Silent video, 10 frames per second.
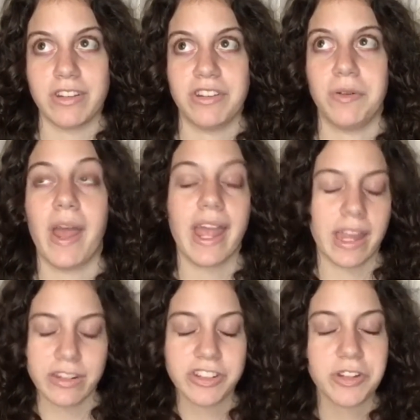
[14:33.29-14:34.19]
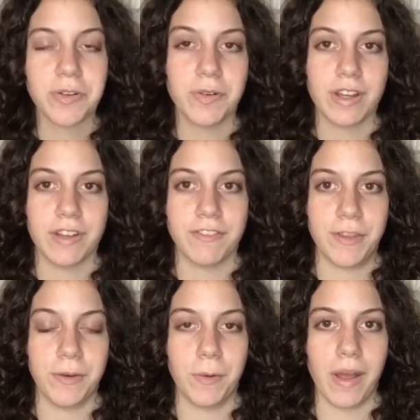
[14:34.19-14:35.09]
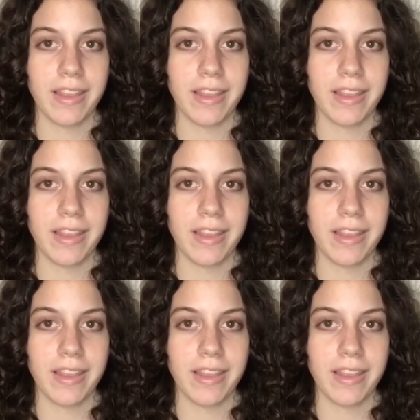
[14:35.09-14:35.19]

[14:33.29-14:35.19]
to hate you if you